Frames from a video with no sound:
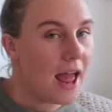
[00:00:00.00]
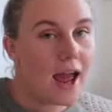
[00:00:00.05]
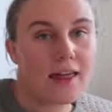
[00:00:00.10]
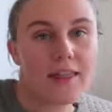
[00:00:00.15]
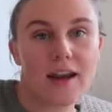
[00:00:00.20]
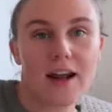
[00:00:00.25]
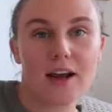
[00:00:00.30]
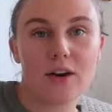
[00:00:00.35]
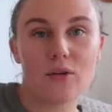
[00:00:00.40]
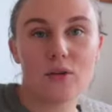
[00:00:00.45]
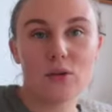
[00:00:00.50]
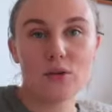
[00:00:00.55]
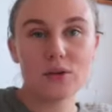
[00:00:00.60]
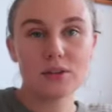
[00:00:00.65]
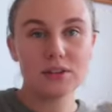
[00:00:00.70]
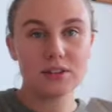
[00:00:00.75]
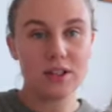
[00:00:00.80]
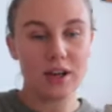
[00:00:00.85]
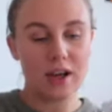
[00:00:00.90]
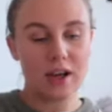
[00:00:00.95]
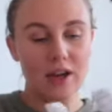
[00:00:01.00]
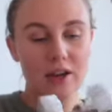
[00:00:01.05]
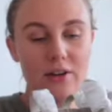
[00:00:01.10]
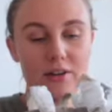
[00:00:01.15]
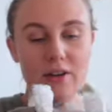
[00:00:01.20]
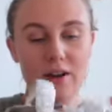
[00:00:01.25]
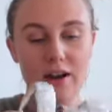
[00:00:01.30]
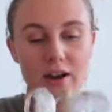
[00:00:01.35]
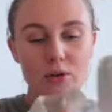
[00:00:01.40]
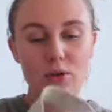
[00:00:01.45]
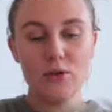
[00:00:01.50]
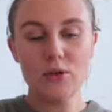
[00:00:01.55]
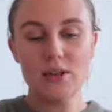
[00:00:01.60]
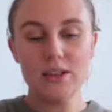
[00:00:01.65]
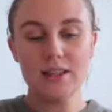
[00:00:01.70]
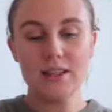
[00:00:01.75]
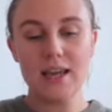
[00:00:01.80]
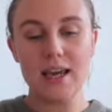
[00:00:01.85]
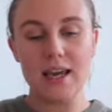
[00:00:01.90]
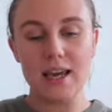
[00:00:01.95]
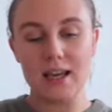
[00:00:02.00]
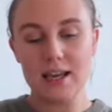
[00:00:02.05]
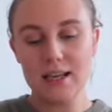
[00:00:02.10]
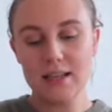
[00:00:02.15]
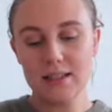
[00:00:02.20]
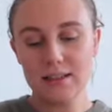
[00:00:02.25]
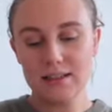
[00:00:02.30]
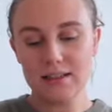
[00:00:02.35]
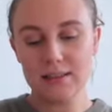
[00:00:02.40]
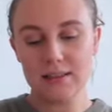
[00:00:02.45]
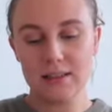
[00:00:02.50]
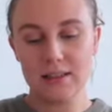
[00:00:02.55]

And then I ordered these,